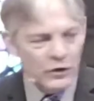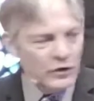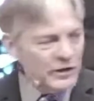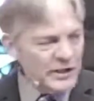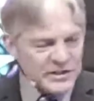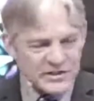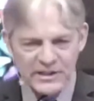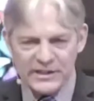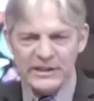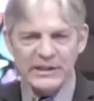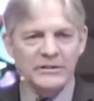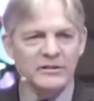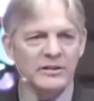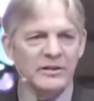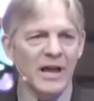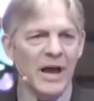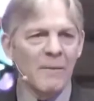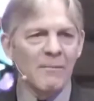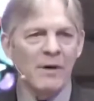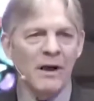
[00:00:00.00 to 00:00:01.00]
you're listening
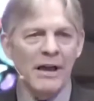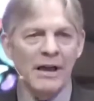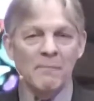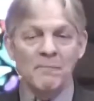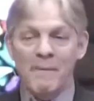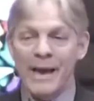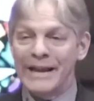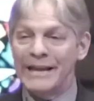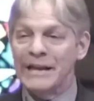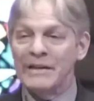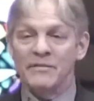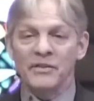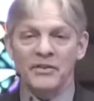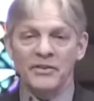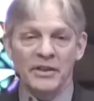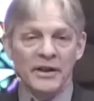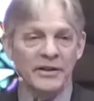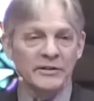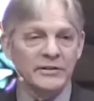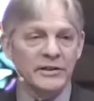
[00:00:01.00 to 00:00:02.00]
to them, and many of
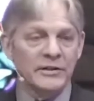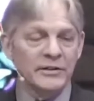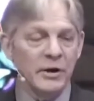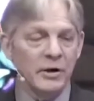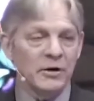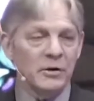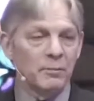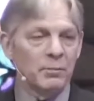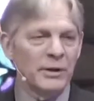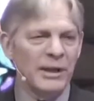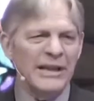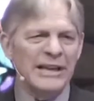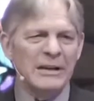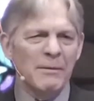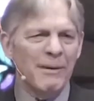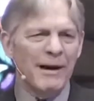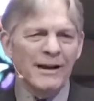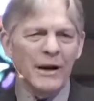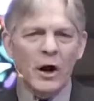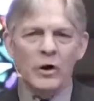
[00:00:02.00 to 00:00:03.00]
the things that they're
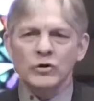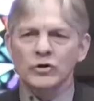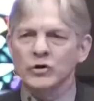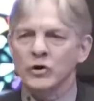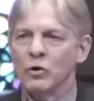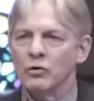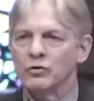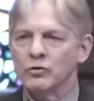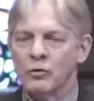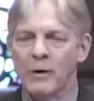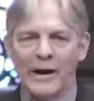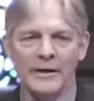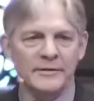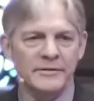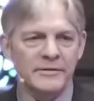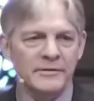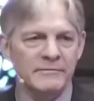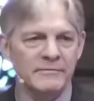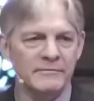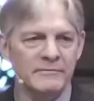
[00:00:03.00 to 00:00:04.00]
complaining about are so
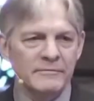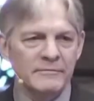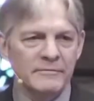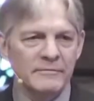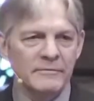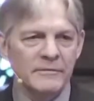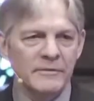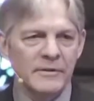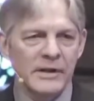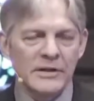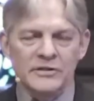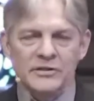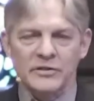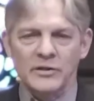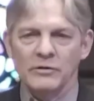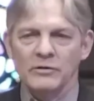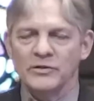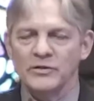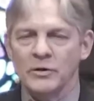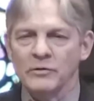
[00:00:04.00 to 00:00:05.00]
trite. It's
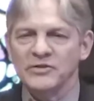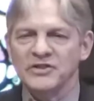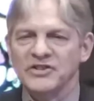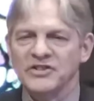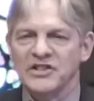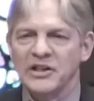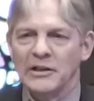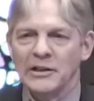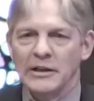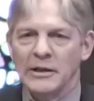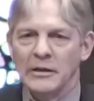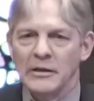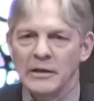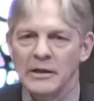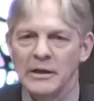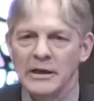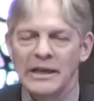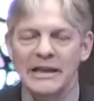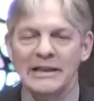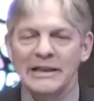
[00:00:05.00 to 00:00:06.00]
so, so silly.
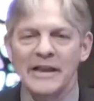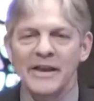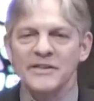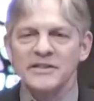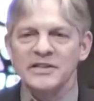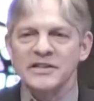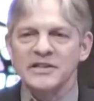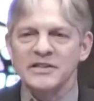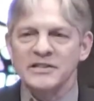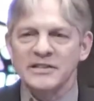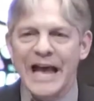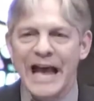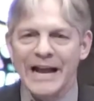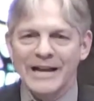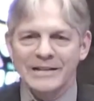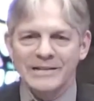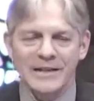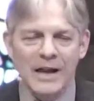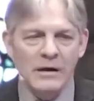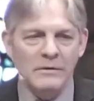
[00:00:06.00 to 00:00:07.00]
He leaves his
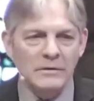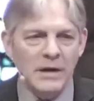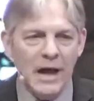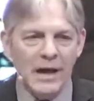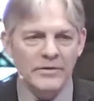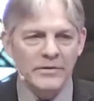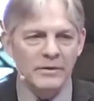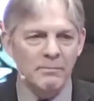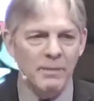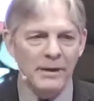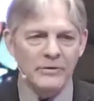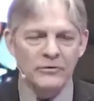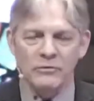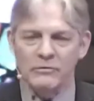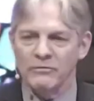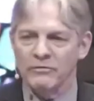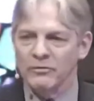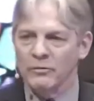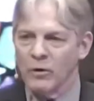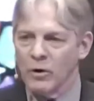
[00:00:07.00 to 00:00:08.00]
socks out on the
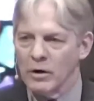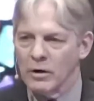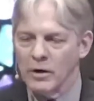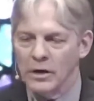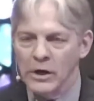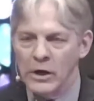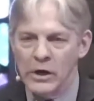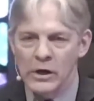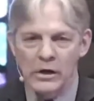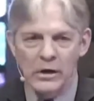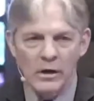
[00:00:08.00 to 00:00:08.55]
bedroom floor.